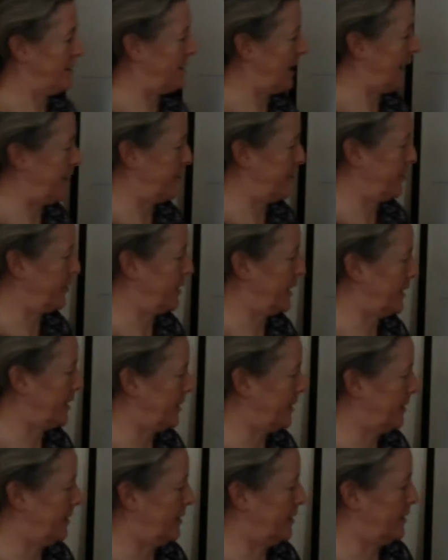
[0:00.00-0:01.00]
how you get
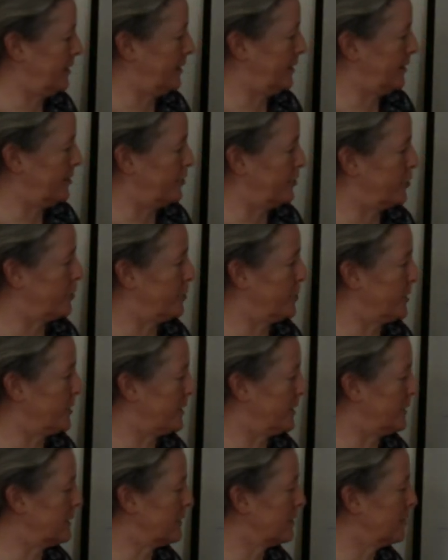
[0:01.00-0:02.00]
the
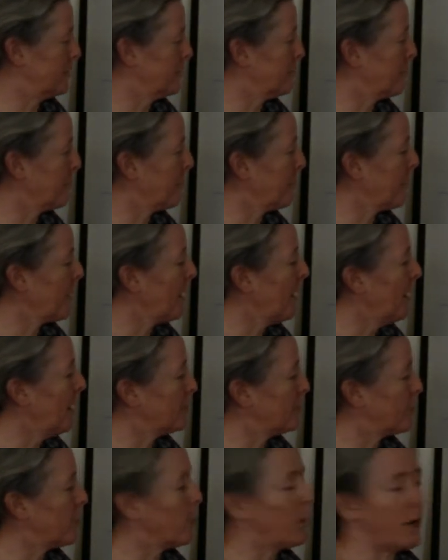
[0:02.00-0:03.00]
turbulence.
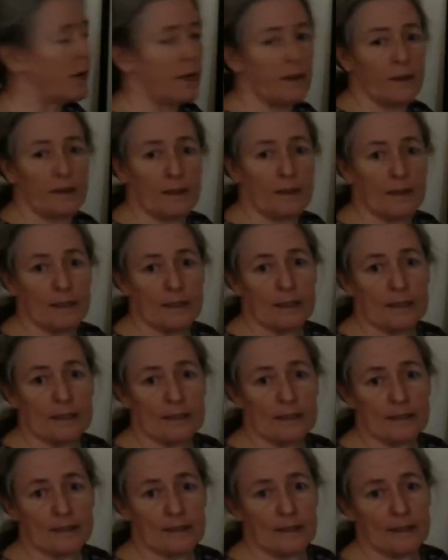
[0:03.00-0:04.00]
So one of the
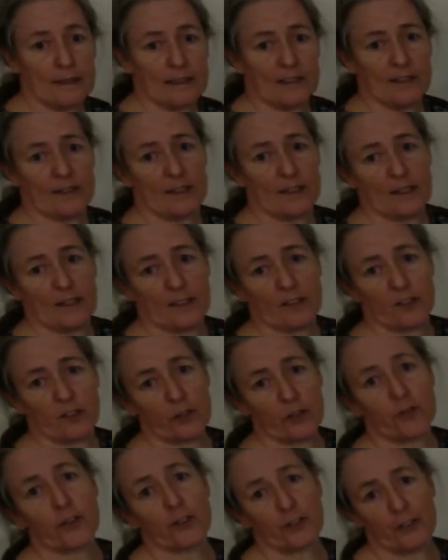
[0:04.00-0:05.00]
things that that
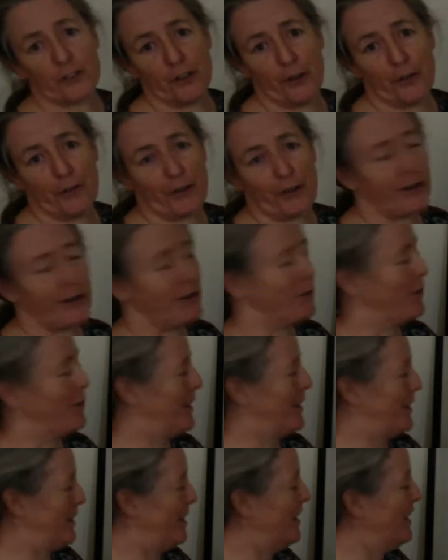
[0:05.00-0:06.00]
surfers know very
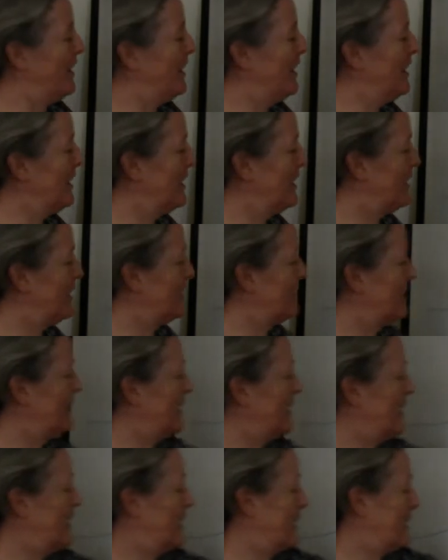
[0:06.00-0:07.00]
well is
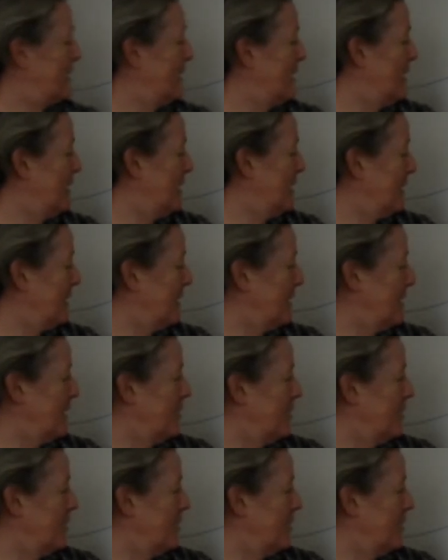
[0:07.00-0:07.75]
that the